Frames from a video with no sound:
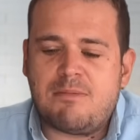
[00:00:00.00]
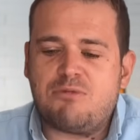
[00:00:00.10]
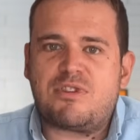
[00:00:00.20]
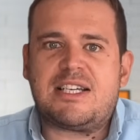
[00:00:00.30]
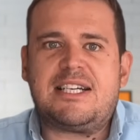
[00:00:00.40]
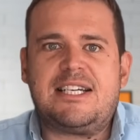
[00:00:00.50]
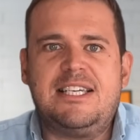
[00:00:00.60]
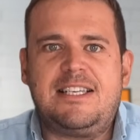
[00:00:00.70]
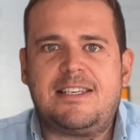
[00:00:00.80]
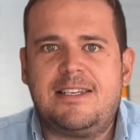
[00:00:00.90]
most
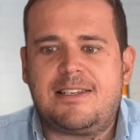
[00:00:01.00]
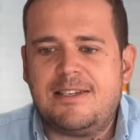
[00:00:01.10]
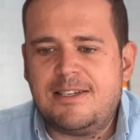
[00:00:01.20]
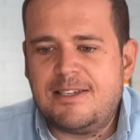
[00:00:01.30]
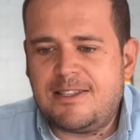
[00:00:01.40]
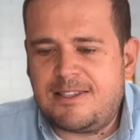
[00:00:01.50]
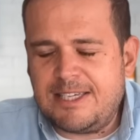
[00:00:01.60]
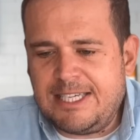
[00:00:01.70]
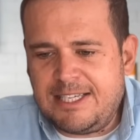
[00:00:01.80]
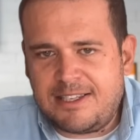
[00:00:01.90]
hated
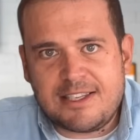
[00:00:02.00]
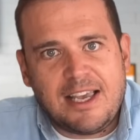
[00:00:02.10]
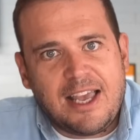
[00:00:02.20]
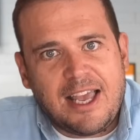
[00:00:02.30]
things